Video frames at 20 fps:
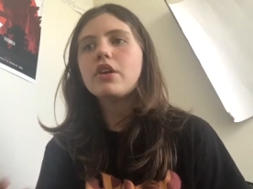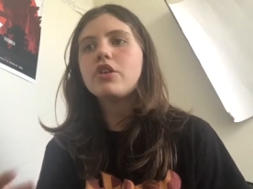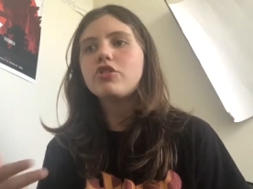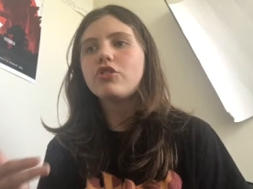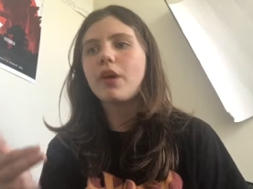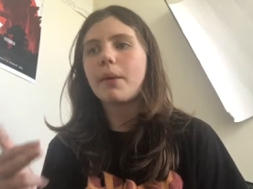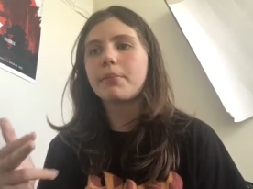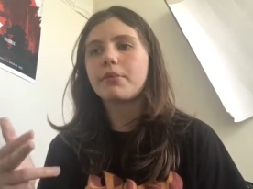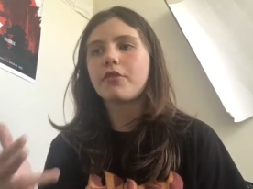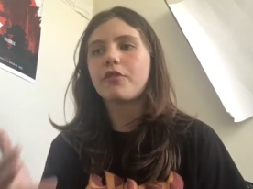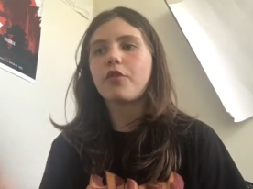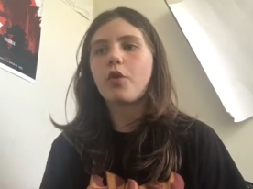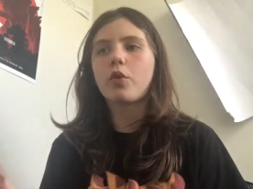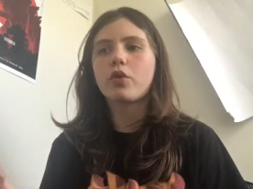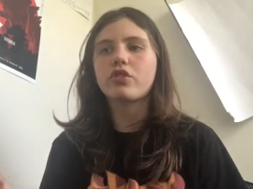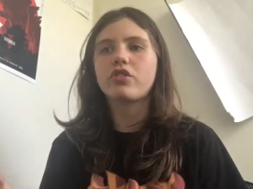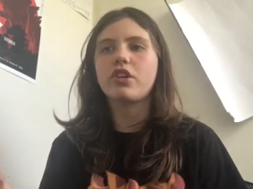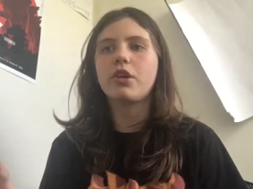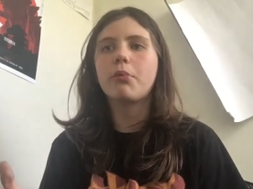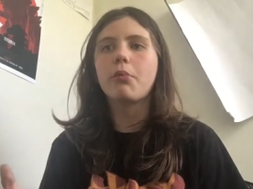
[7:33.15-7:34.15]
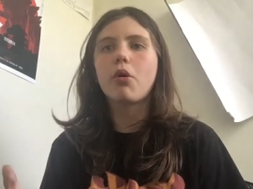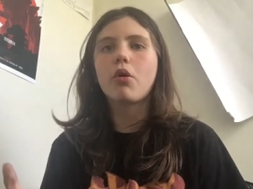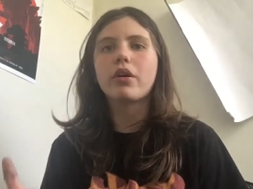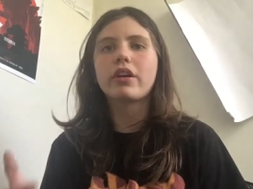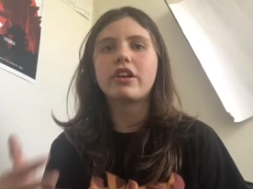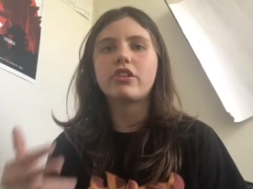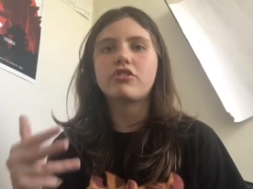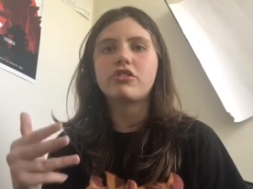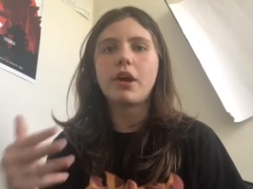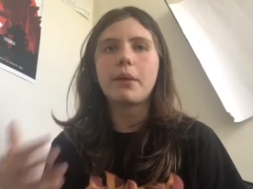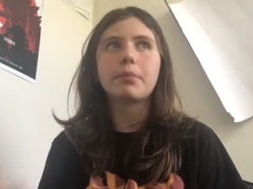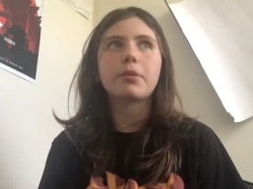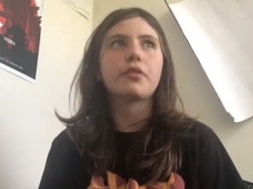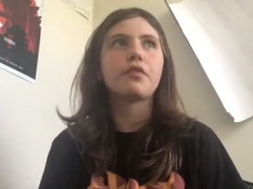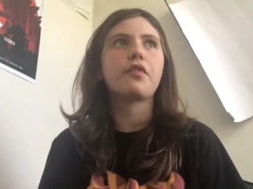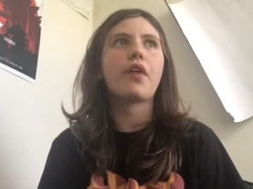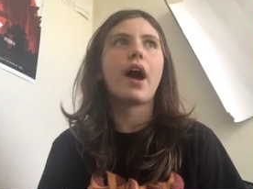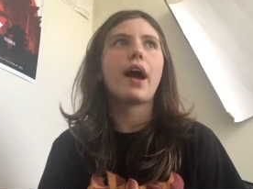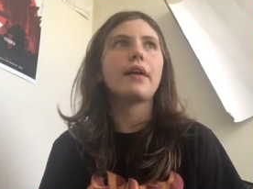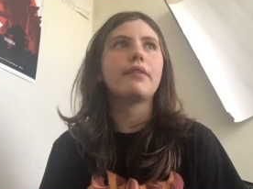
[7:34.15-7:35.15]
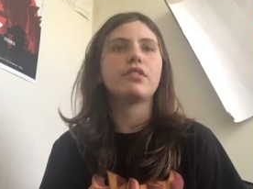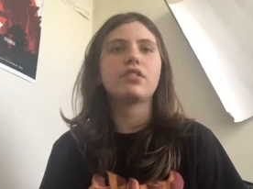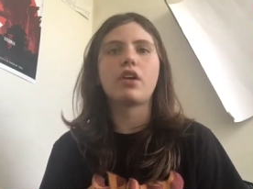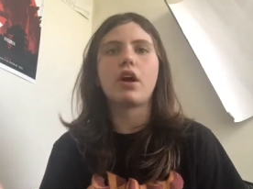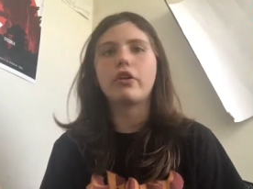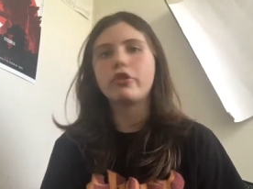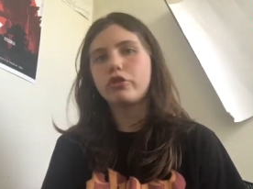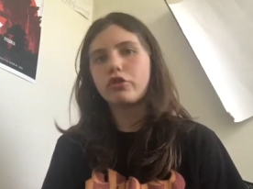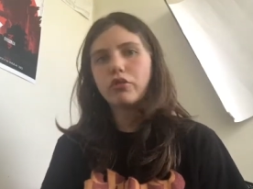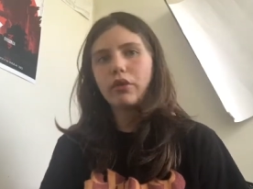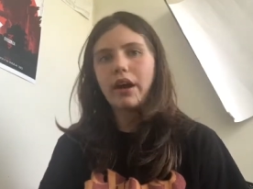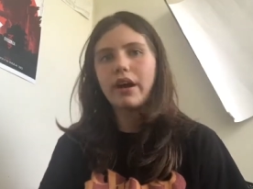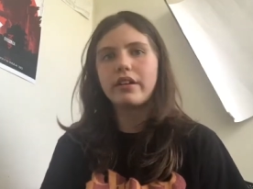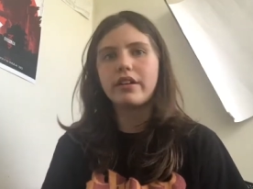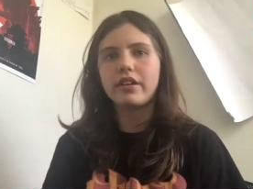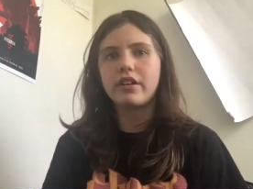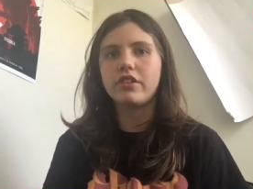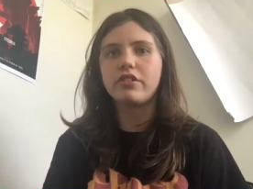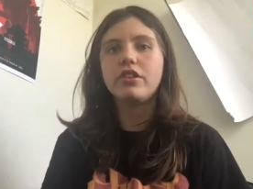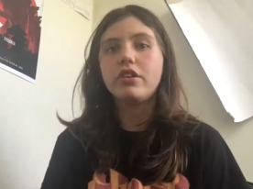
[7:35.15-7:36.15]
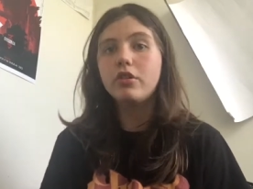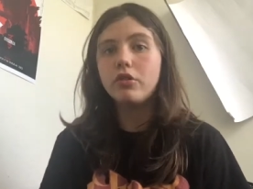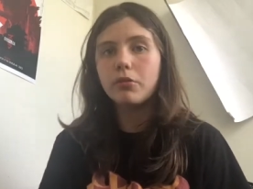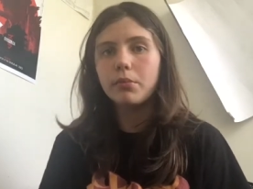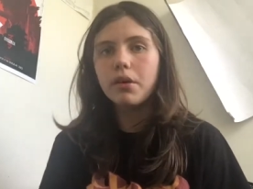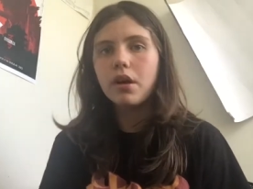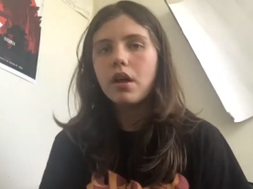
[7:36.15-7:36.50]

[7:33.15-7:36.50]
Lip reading: Chapter 4 is in a morgue. And Chapter 5 is underground in a tomb.